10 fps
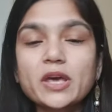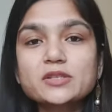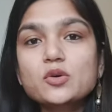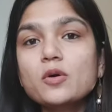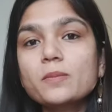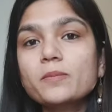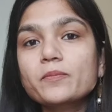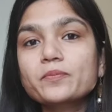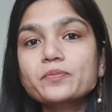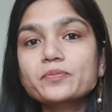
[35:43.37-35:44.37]
Okay, so
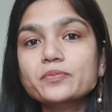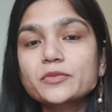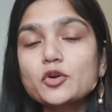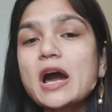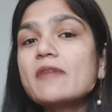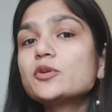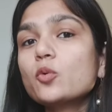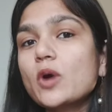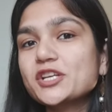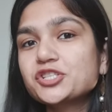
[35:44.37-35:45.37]
you have
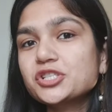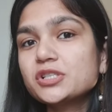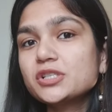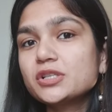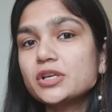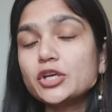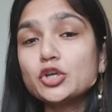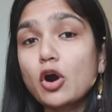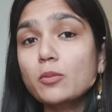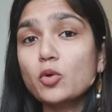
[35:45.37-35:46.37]
to question
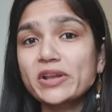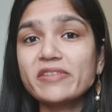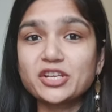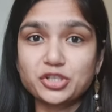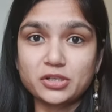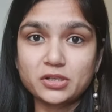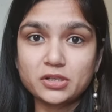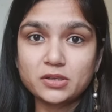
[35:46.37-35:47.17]
your motivation.